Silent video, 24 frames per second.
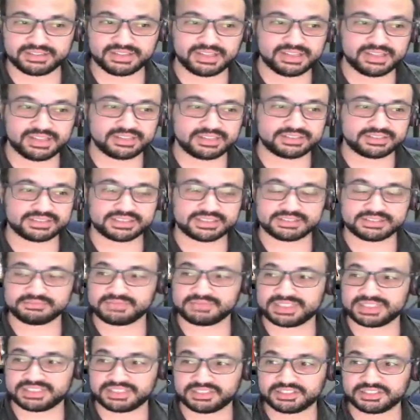
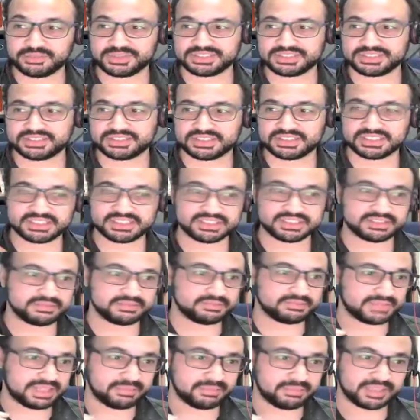EC2 instances,
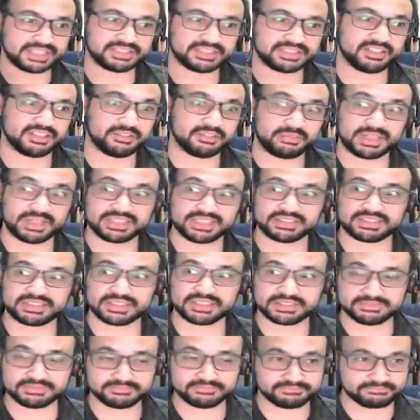application load balancer,
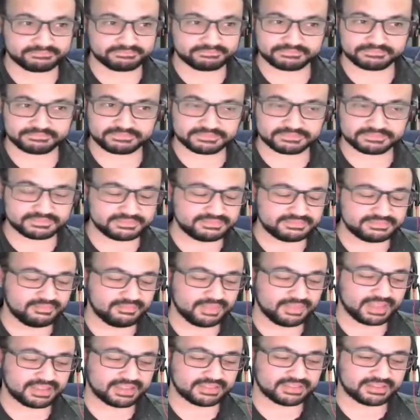
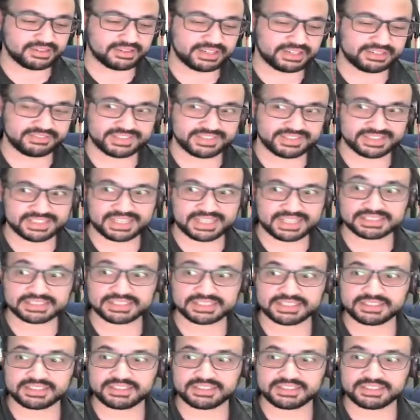kind of the classic